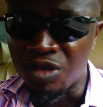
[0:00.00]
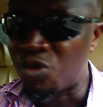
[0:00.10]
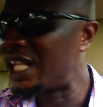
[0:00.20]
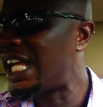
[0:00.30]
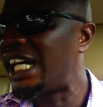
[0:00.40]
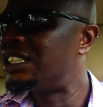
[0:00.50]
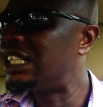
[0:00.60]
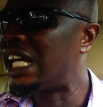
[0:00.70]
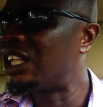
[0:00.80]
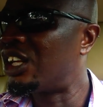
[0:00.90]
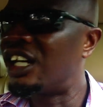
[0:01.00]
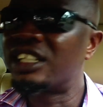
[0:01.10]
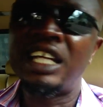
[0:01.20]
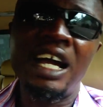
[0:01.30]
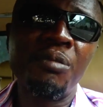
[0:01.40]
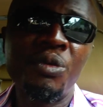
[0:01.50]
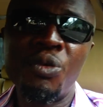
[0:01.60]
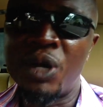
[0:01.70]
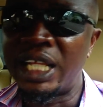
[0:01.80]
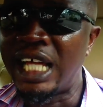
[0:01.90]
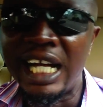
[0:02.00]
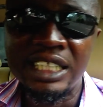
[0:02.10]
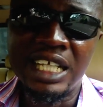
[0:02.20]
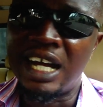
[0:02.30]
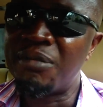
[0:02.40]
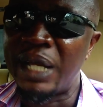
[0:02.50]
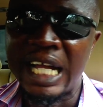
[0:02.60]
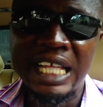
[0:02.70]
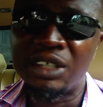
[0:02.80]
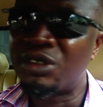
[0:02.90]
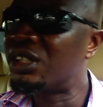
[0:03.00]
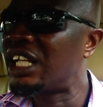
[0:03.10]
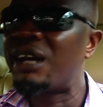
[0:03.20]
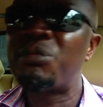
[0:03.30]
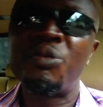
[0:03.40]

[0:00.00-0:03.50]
Whether it's the analog type, whether it's that mechanical type,